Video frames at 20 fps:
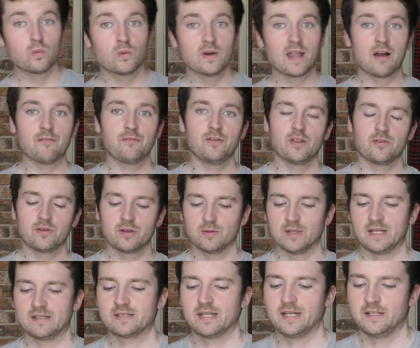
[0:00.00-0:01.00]
Without further ado,
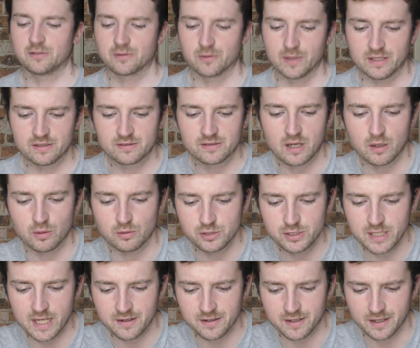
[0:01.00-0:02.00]
let's get into it. So,
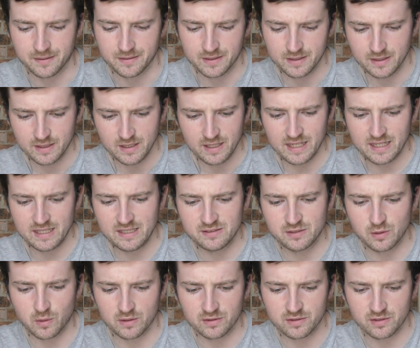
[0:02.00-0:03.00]
gender,
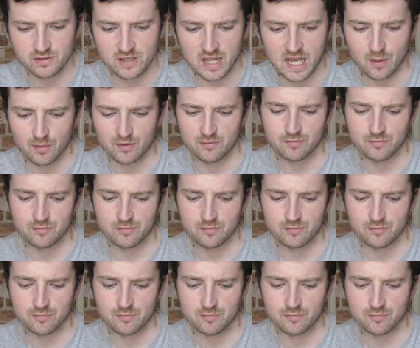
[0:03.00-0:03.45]
easy one to start with,